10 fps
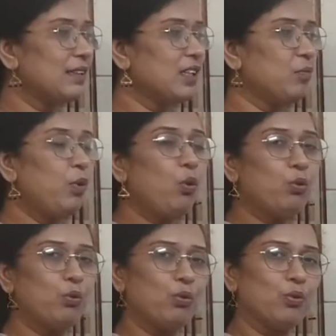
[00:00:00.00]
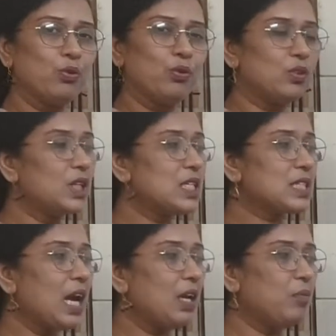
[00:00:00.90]
The blue, the
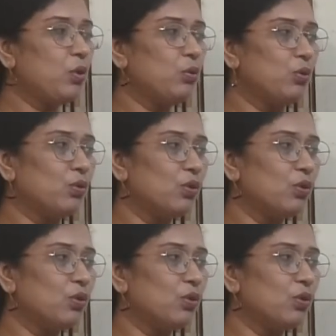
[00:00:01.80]
sky blue,